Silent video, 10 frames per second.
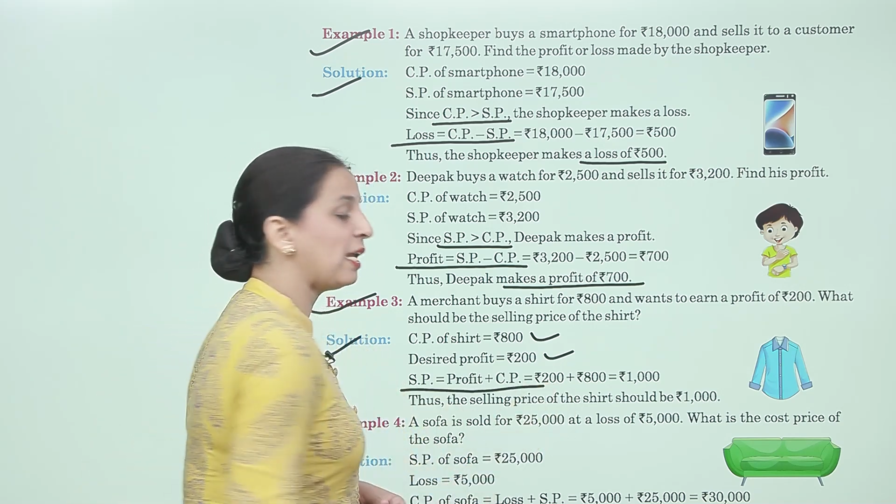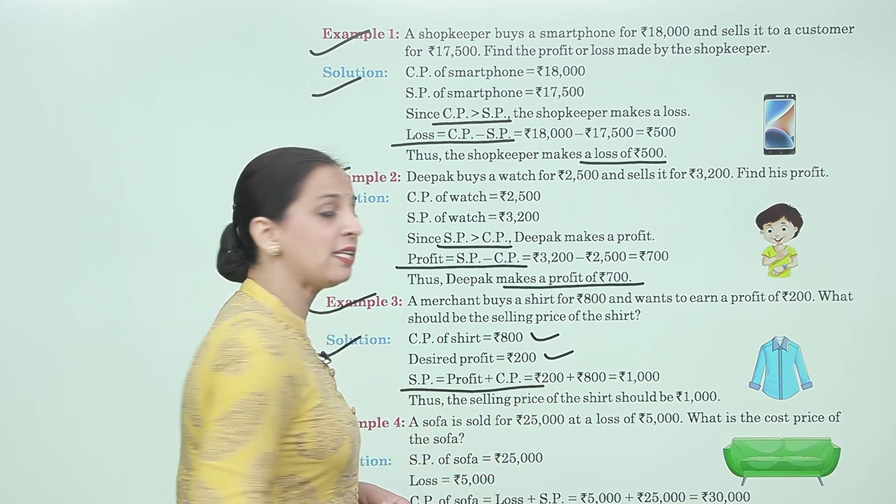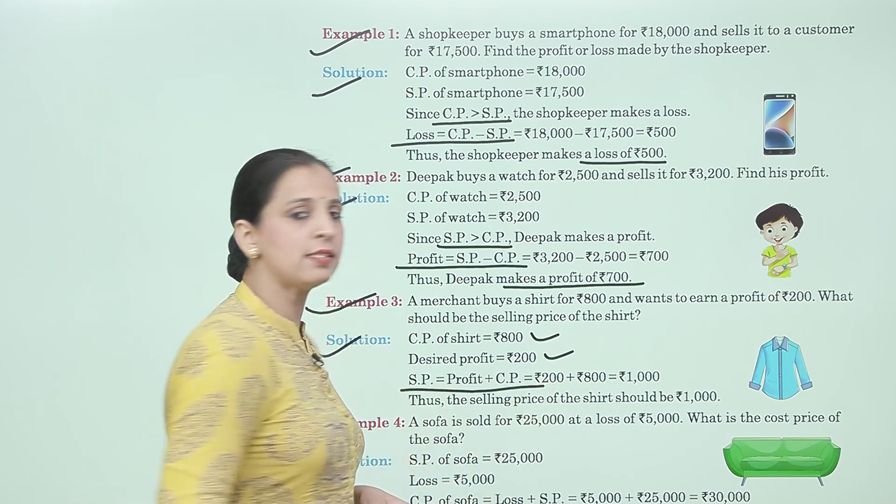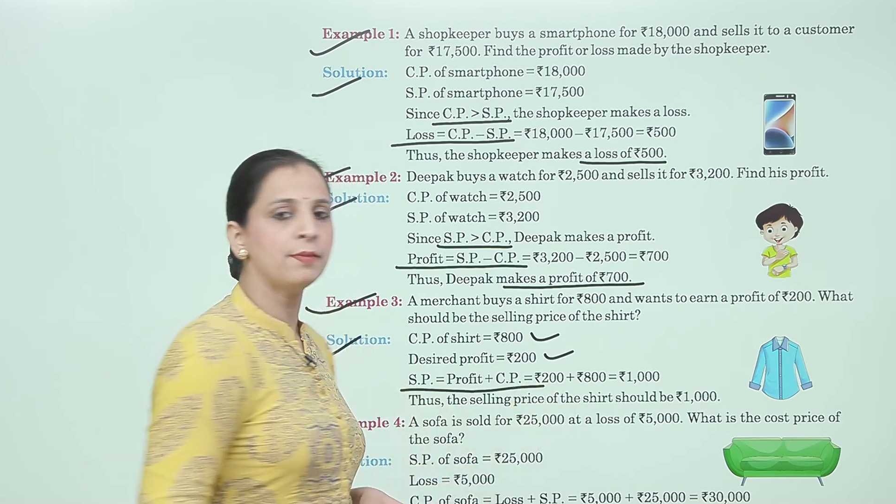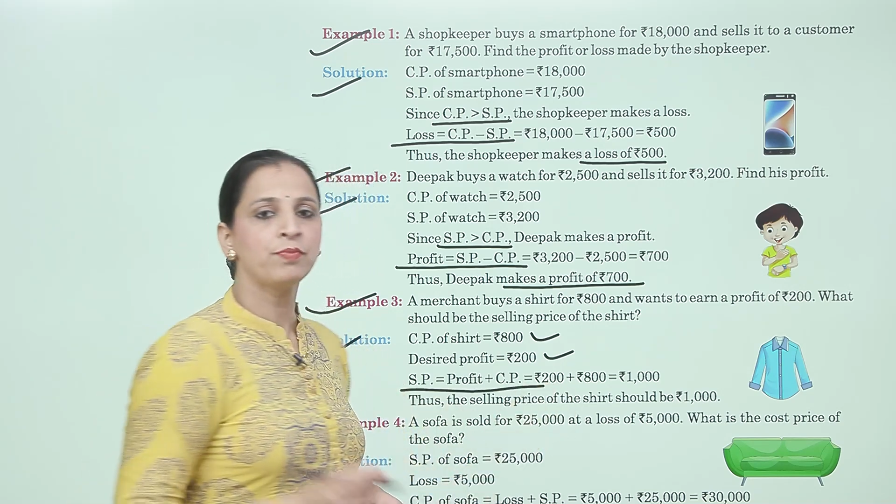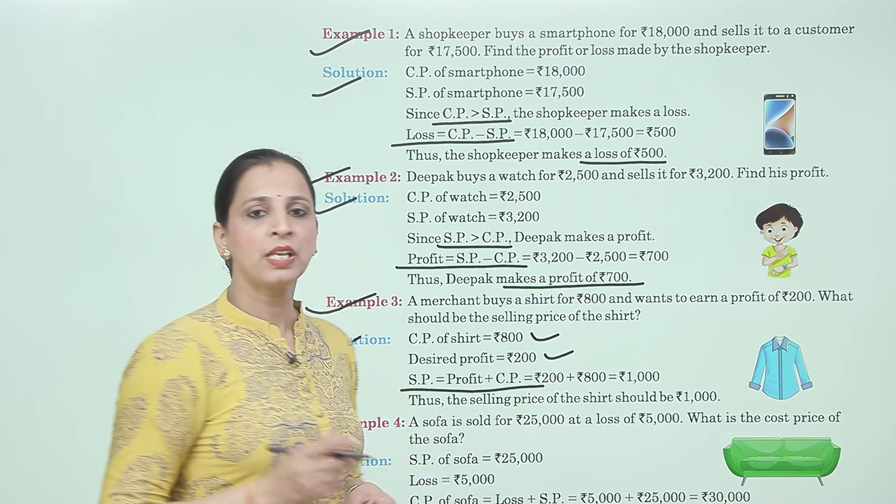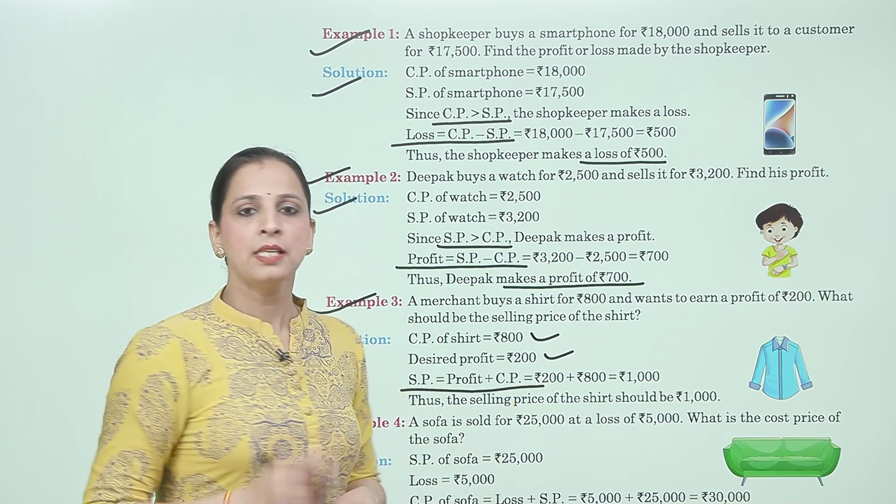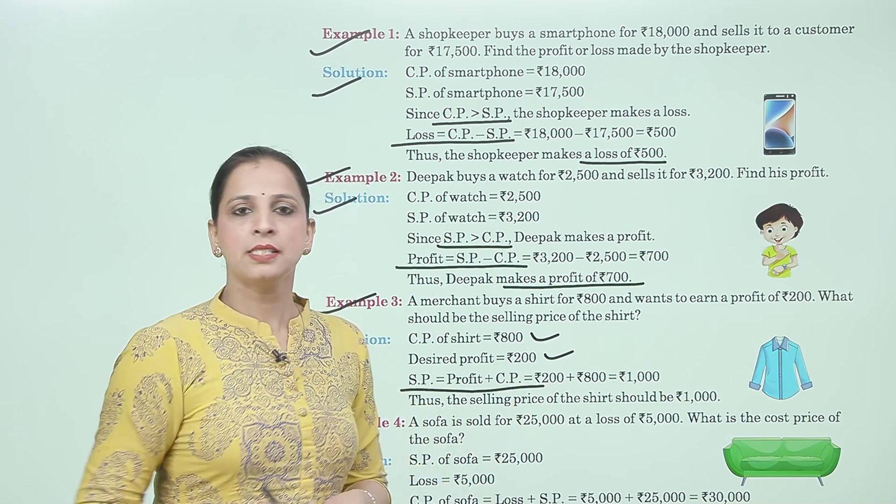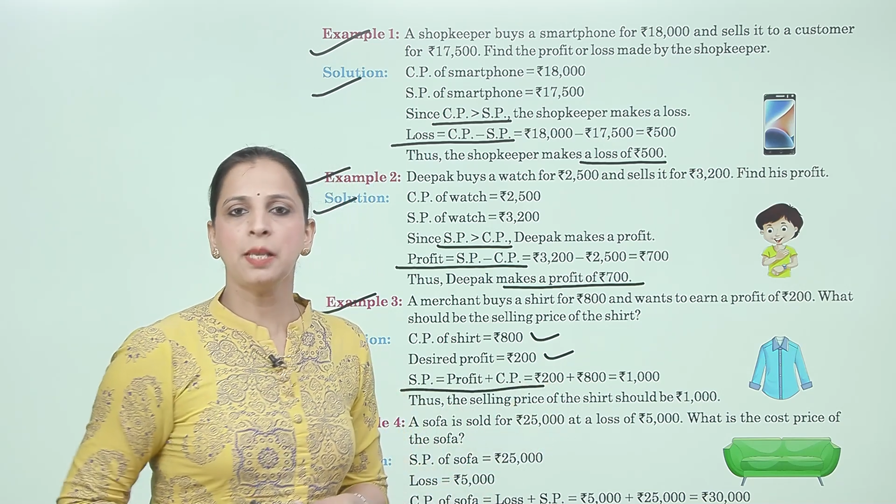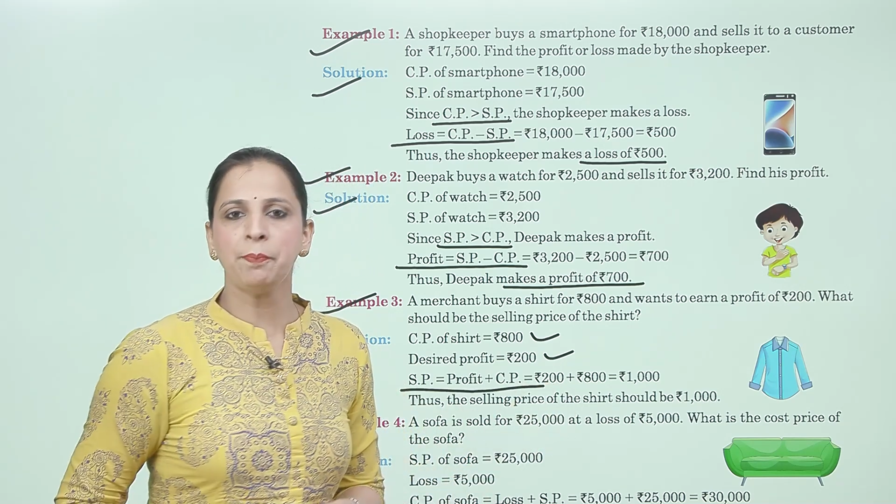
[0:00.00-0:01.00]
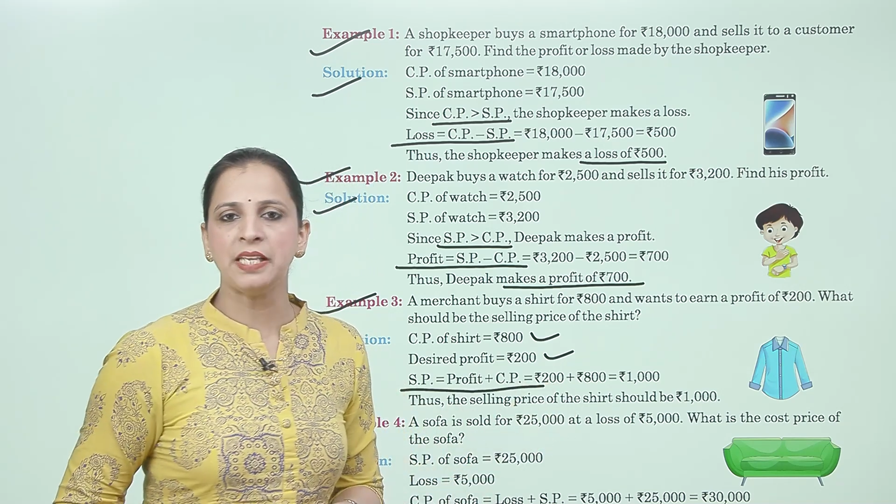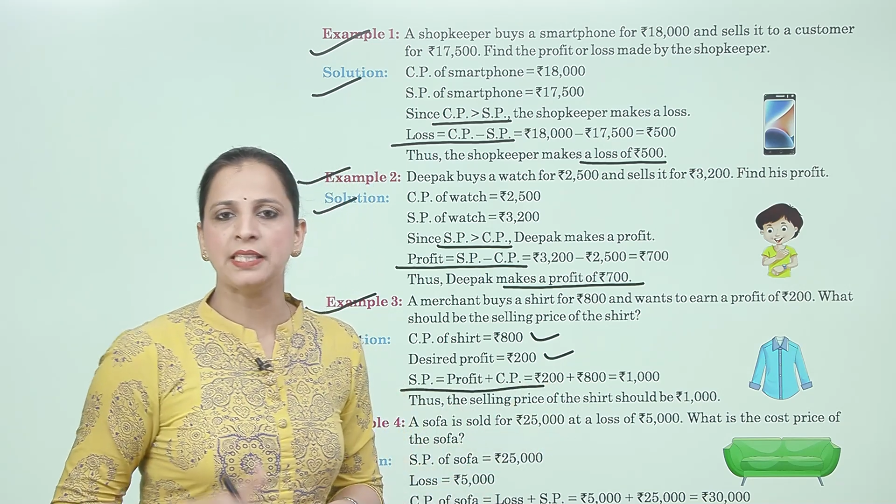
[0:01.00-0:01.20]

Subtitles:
plus CP,